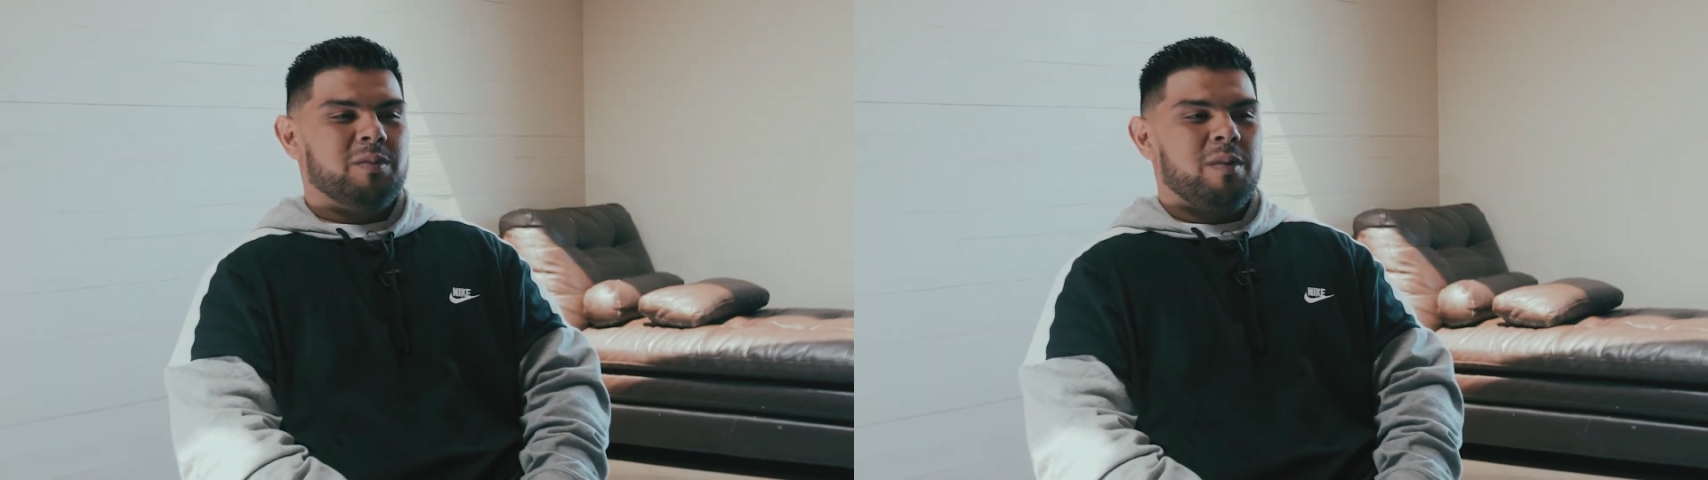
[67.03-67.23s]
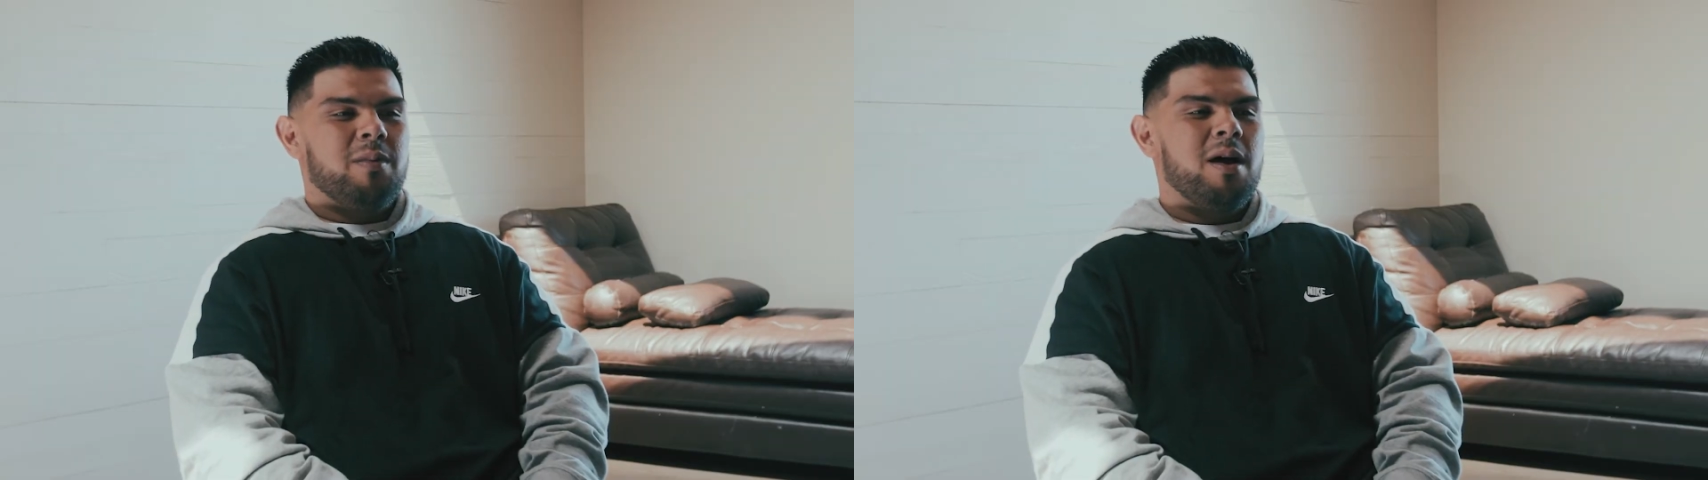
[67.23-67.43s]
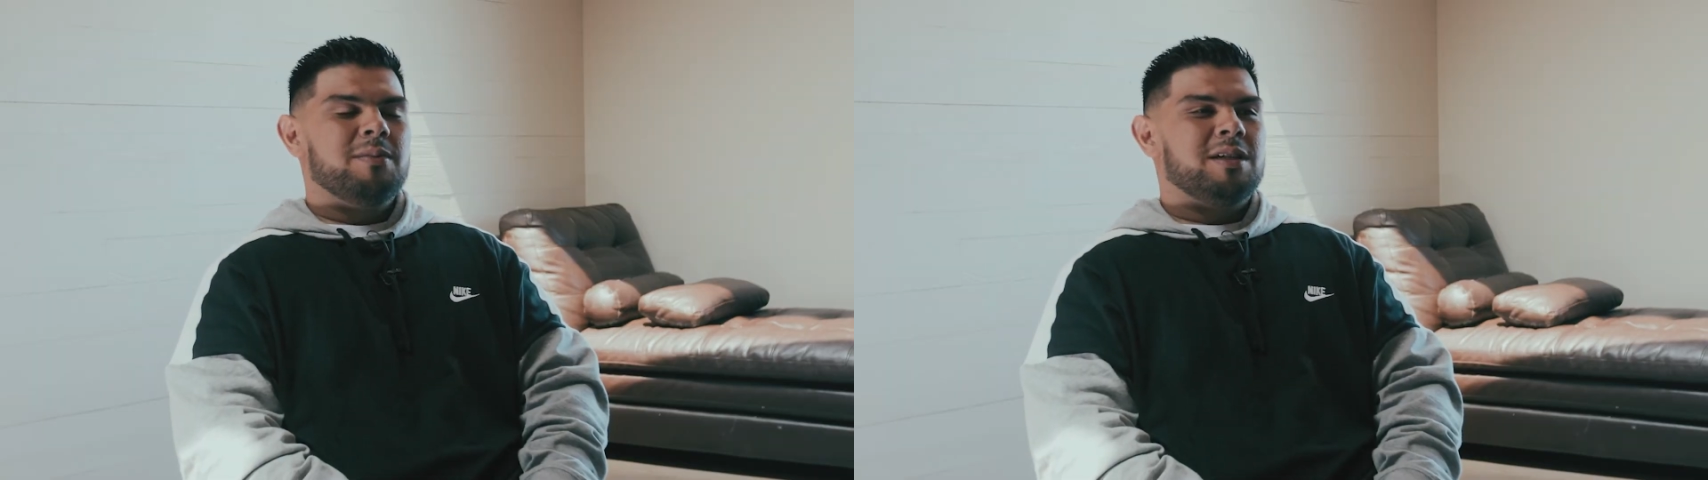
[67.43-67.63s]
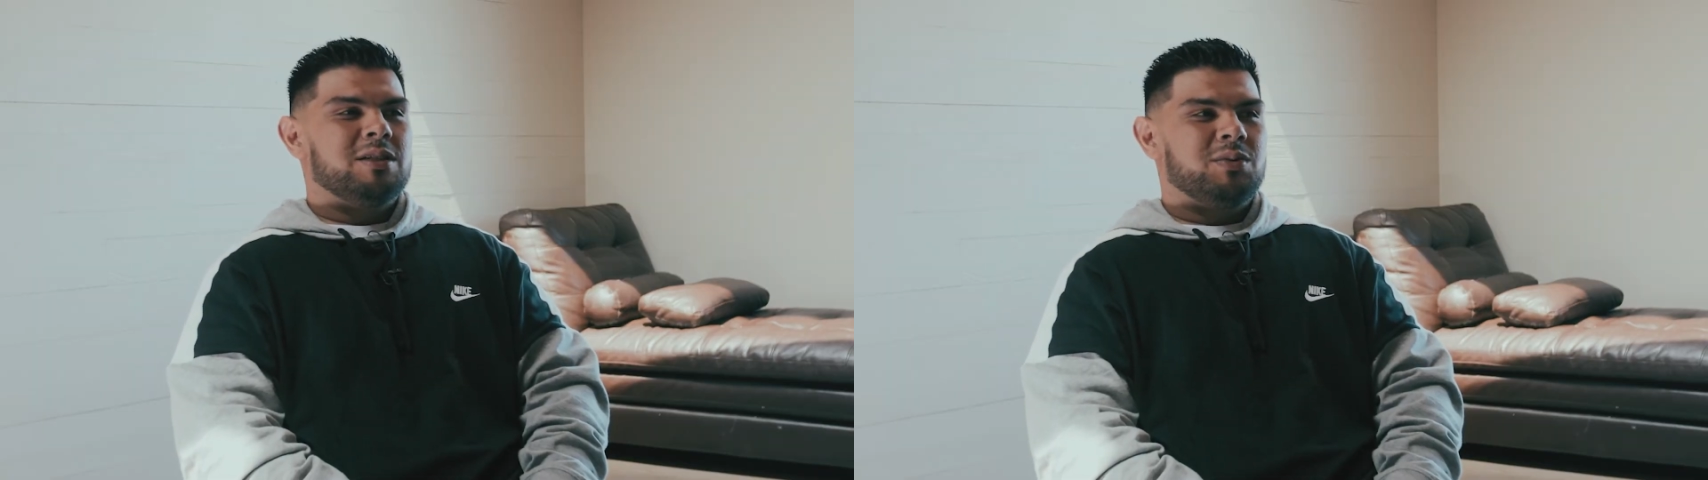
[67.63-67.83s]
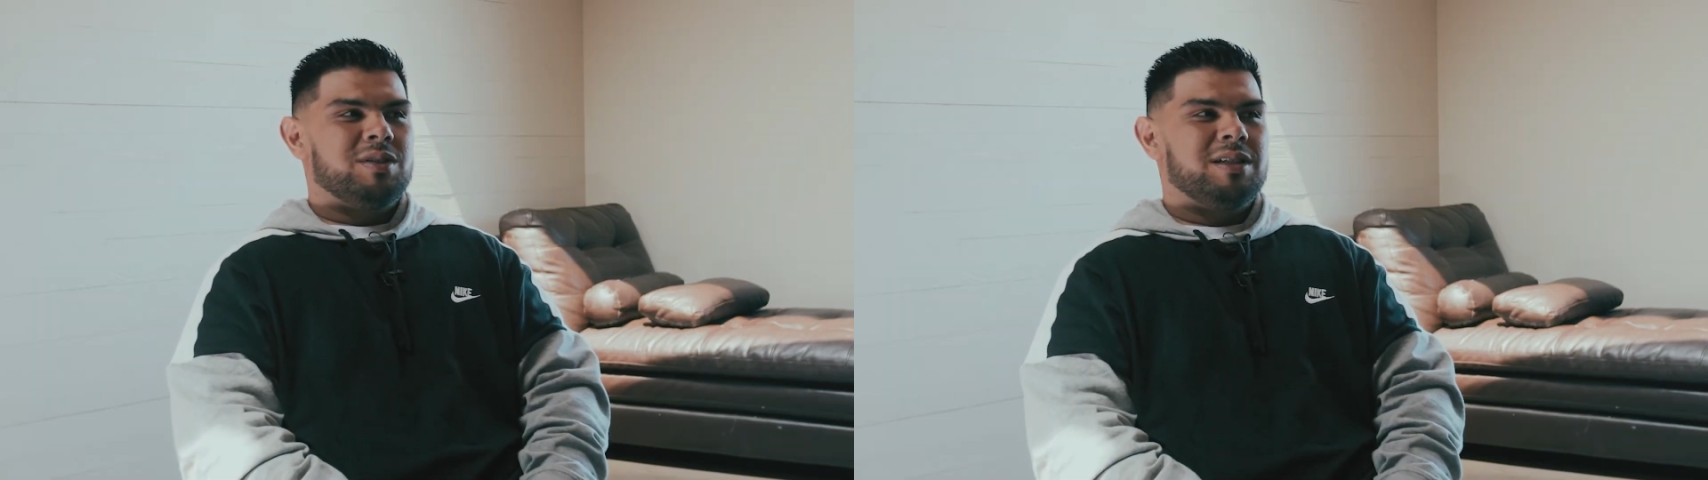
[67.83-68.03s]
to my mom's
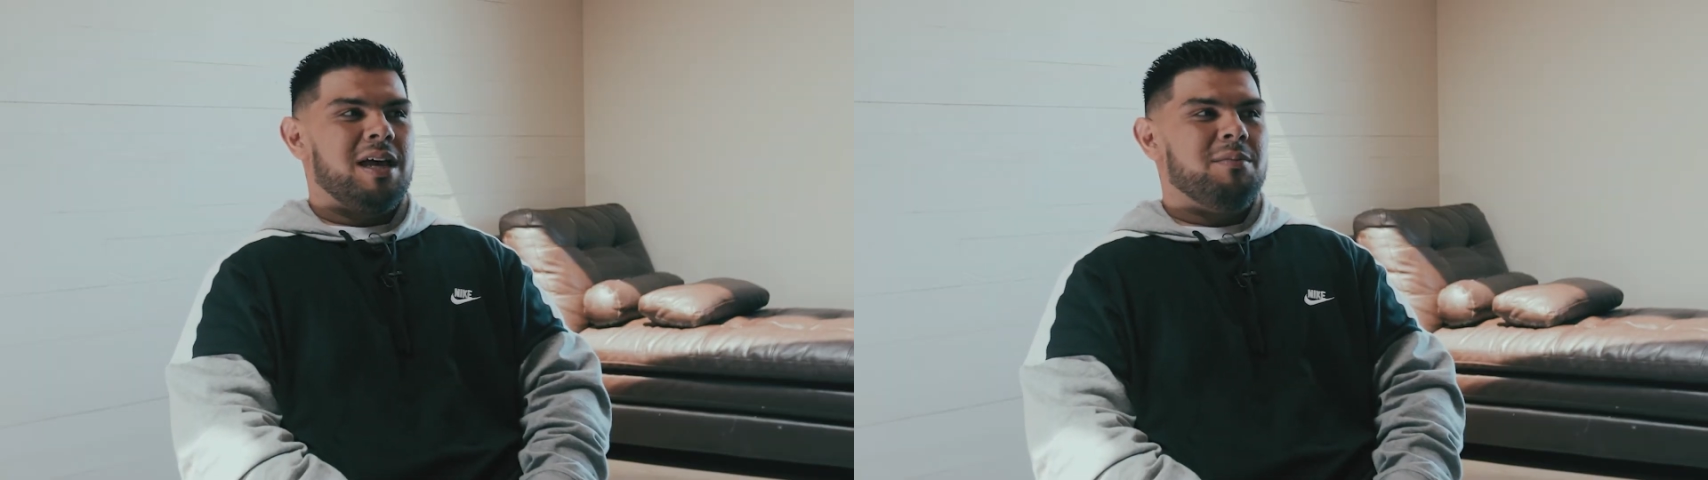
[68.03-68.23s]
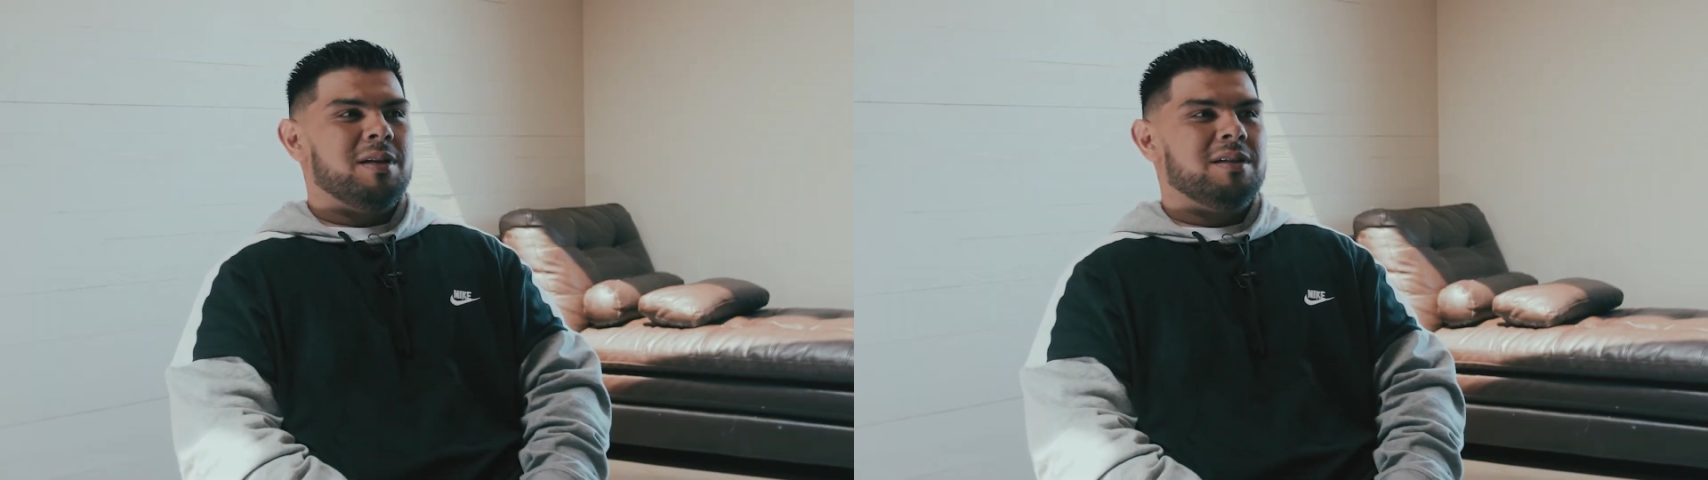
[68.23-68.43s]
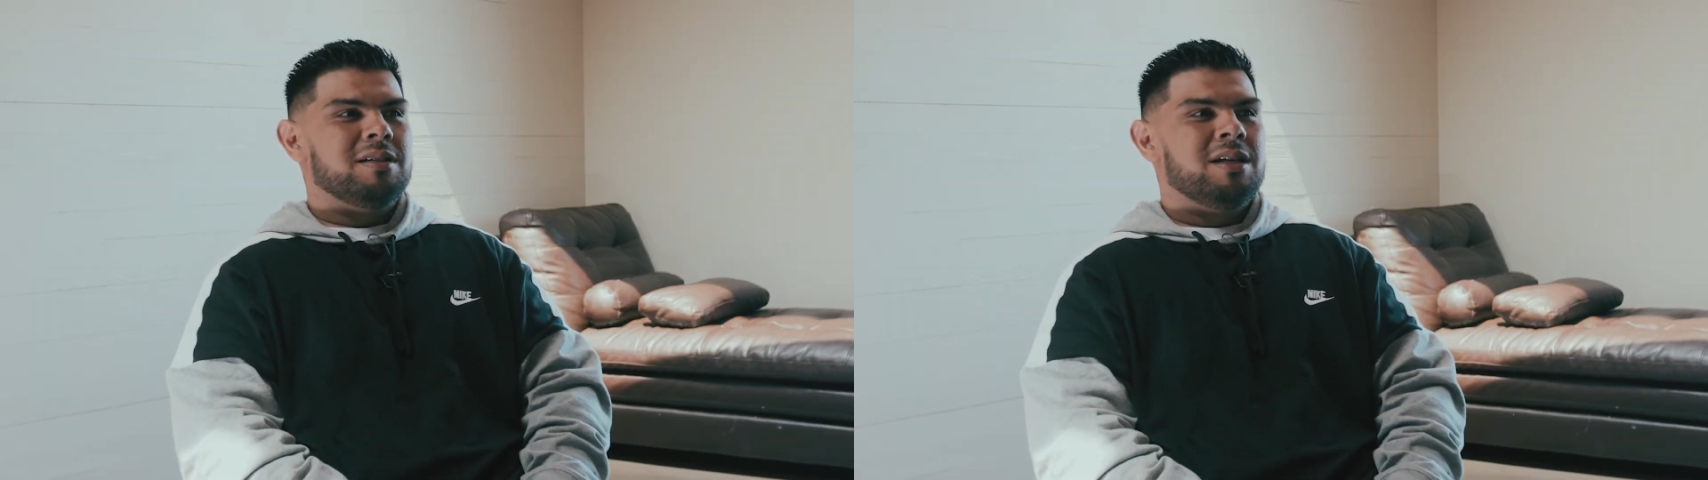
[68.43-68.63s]
house one time, and